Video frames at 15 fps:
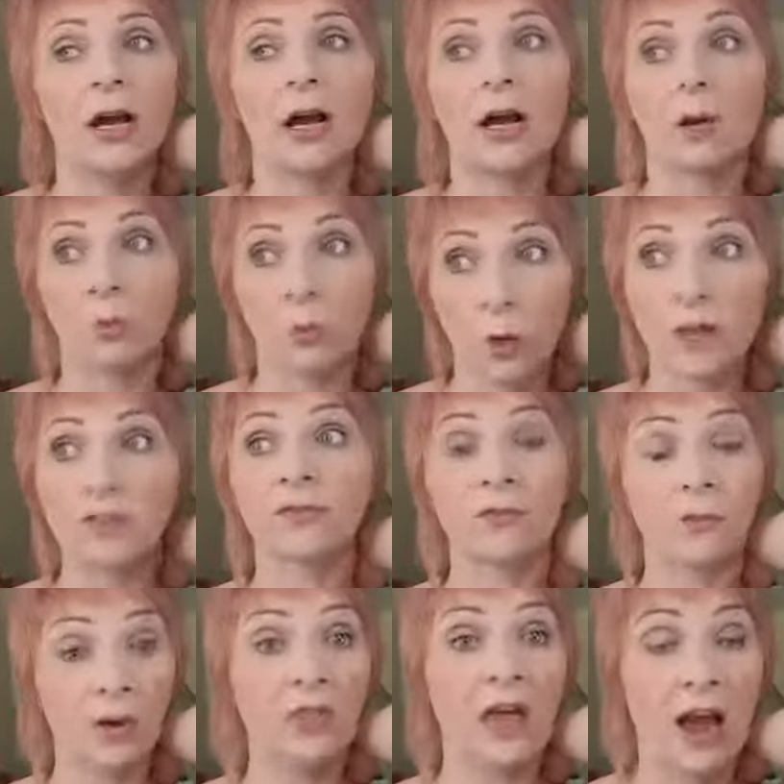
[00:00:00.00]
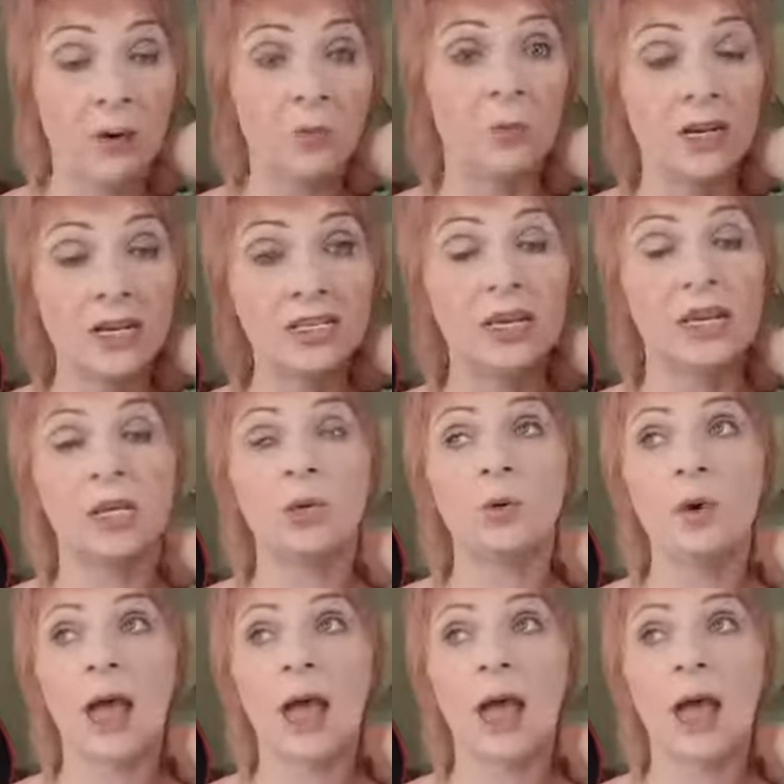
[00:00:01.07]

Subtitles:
was for that reason. You